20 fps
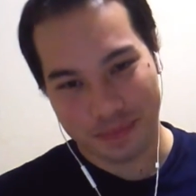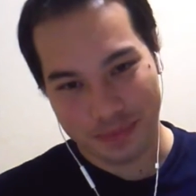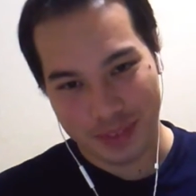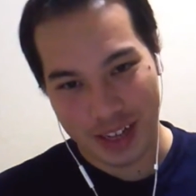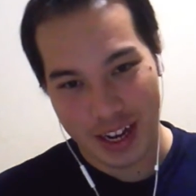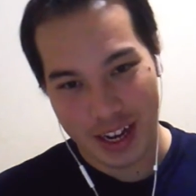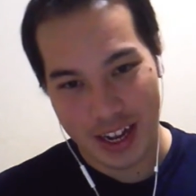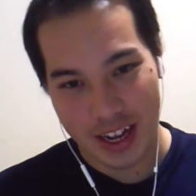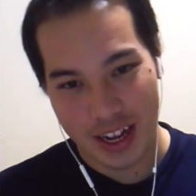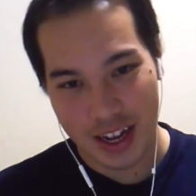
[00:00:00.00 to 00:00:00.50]

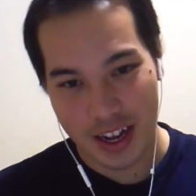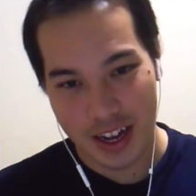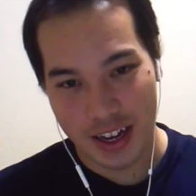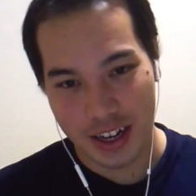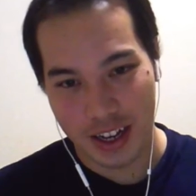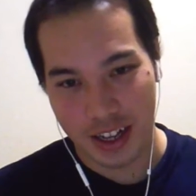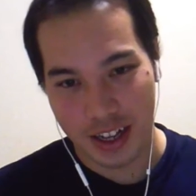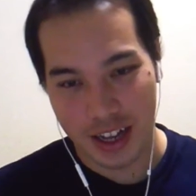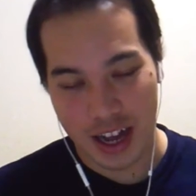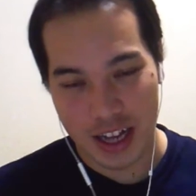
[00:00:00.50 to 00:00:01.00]
And
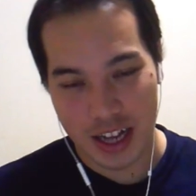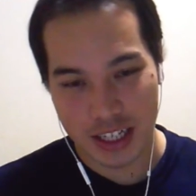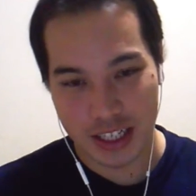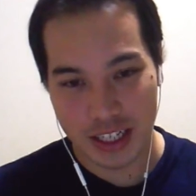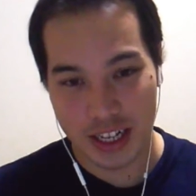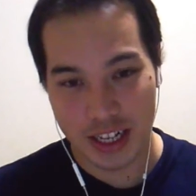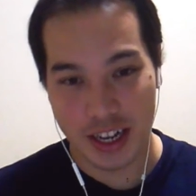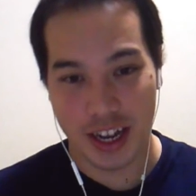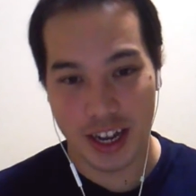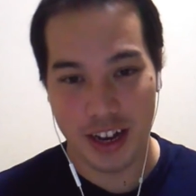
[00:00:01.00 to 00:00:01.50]
lastly,
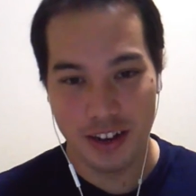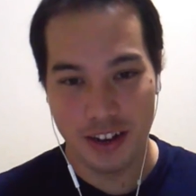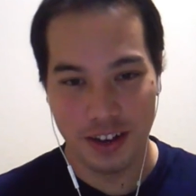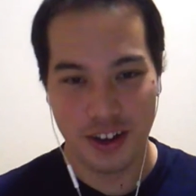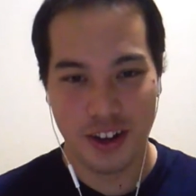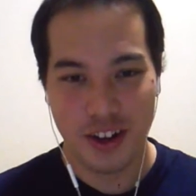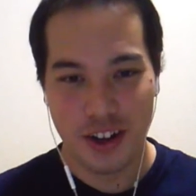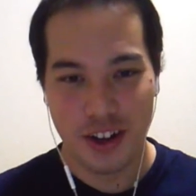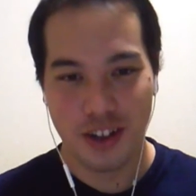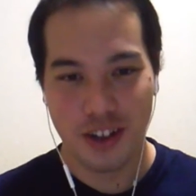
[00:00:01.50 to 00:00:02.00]
again,
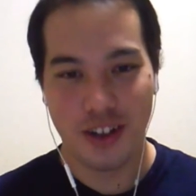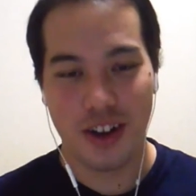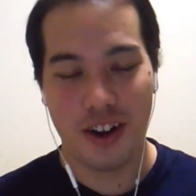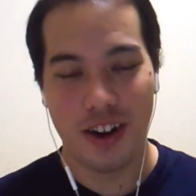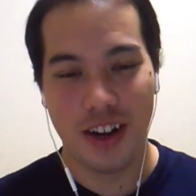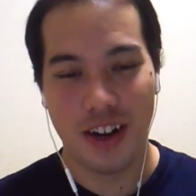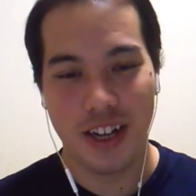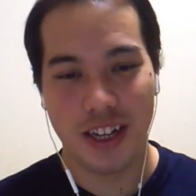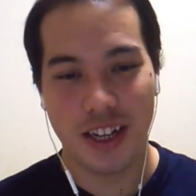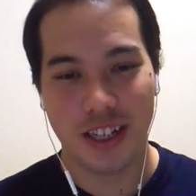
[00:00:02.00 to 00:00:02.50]
there is